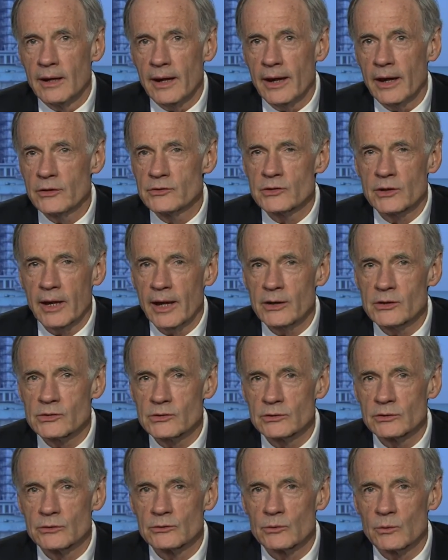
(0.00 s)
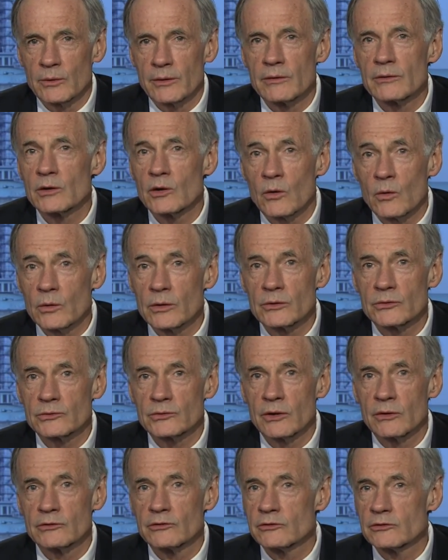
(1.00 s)
Education is one of the
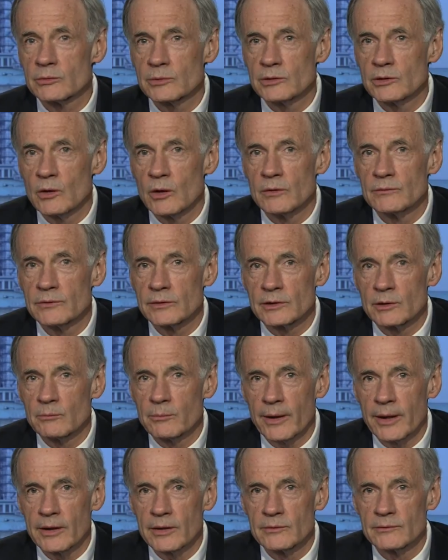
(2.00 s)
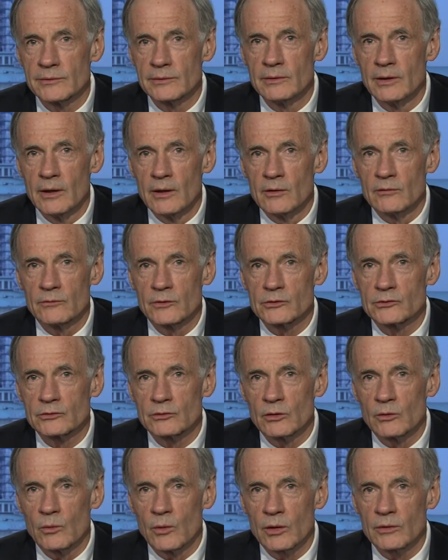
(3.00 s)
cornerstones, as we know, of a competitive and
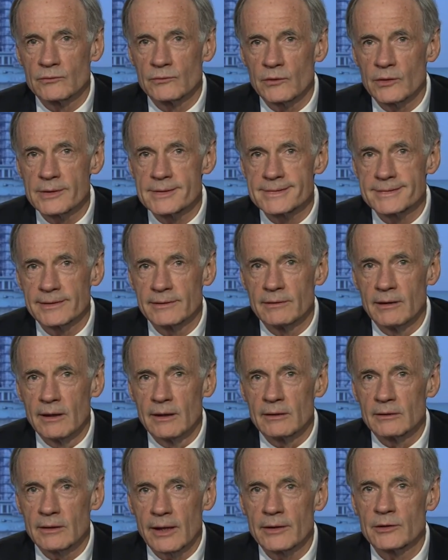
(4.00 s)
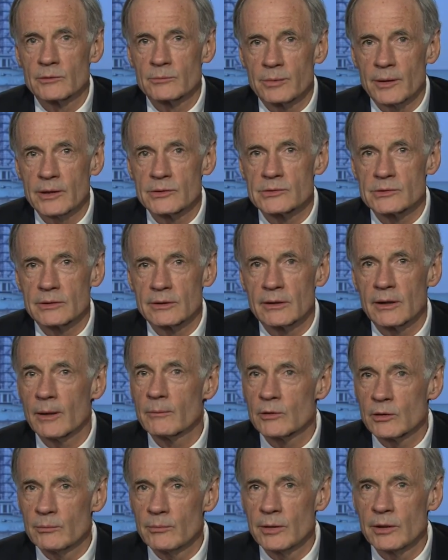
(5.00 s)
versatile workforce, and like the president, I'm
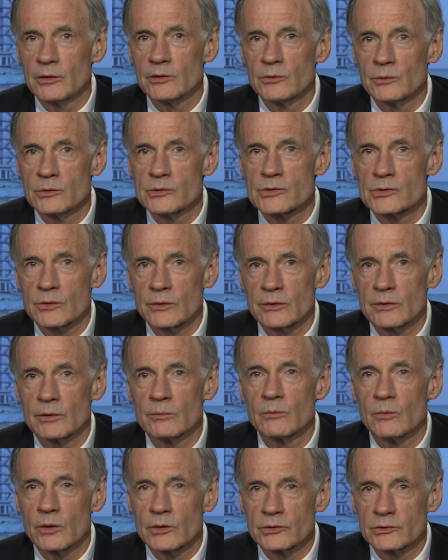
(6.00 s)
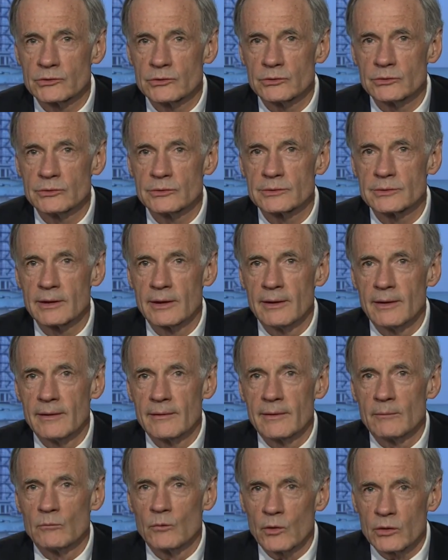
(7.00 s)
committed to ensuring that more students
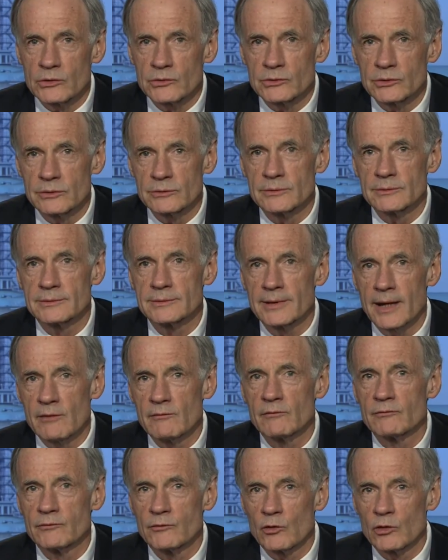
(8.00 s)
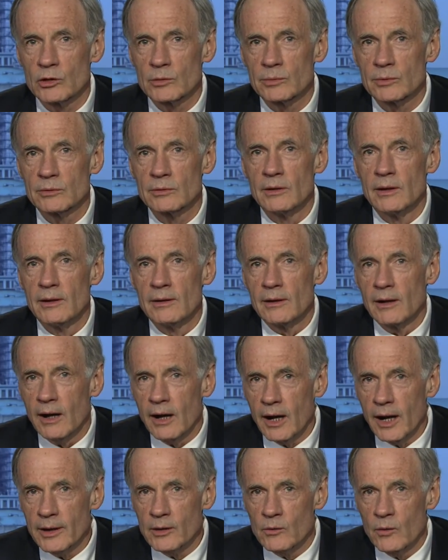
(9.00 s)
have affordable,
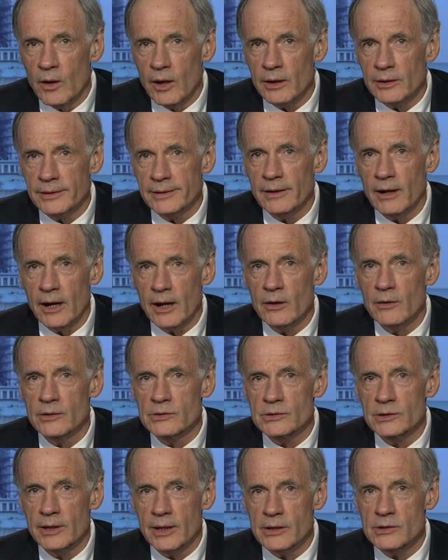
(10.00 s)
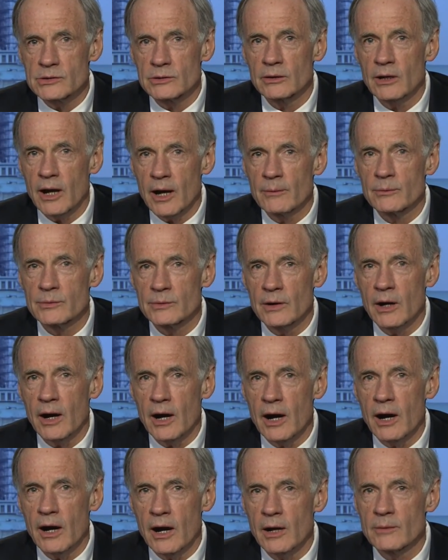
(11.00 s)
high-quality higher education
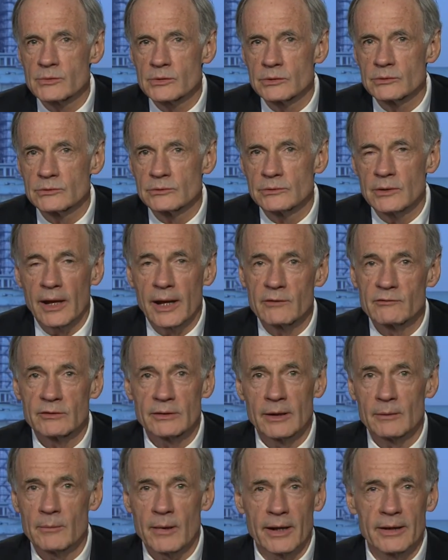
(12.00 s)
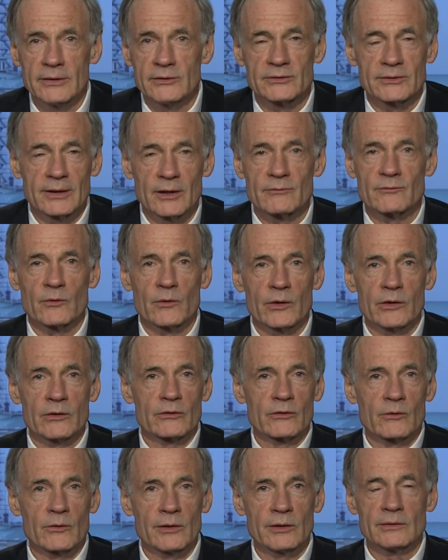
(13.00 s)
options. Not everybody needs to get a four-year
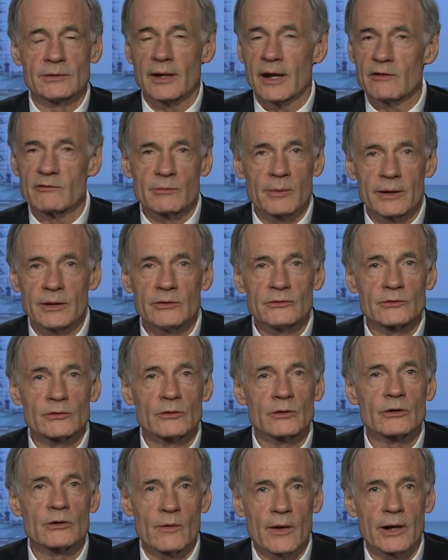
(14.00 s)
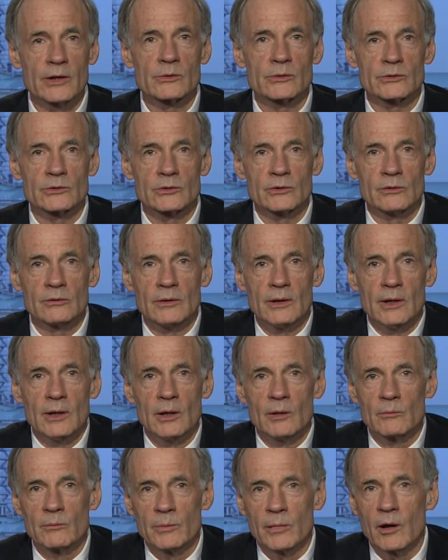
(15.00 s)
degree, not everybody needs to go to graduate school,
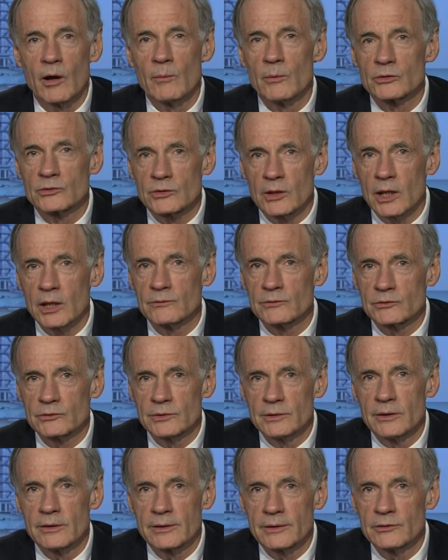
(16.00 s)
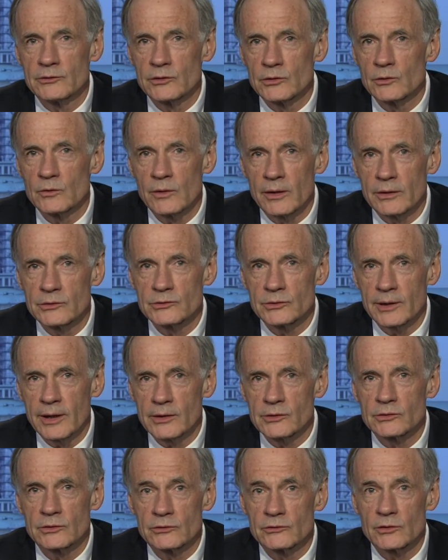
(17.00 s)
but almost all of us need to continue our
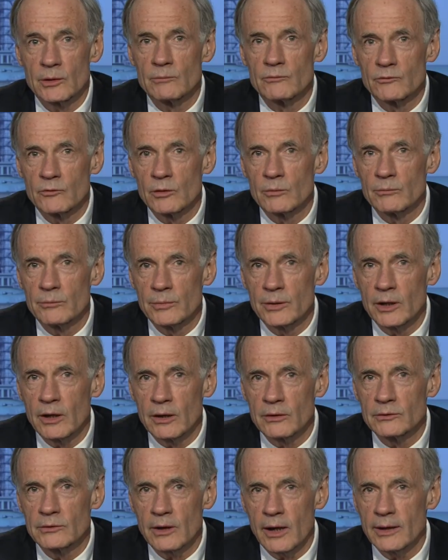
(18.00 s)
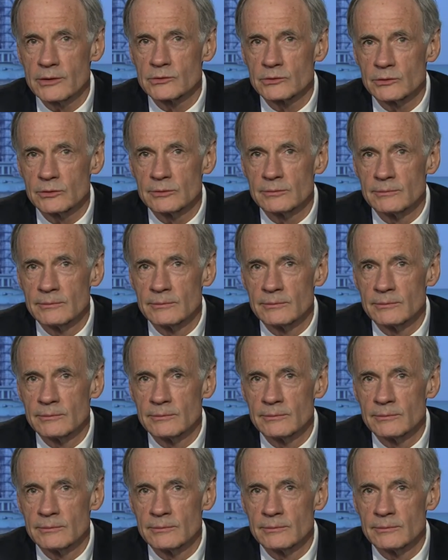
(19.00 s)
education in some form beyond high school.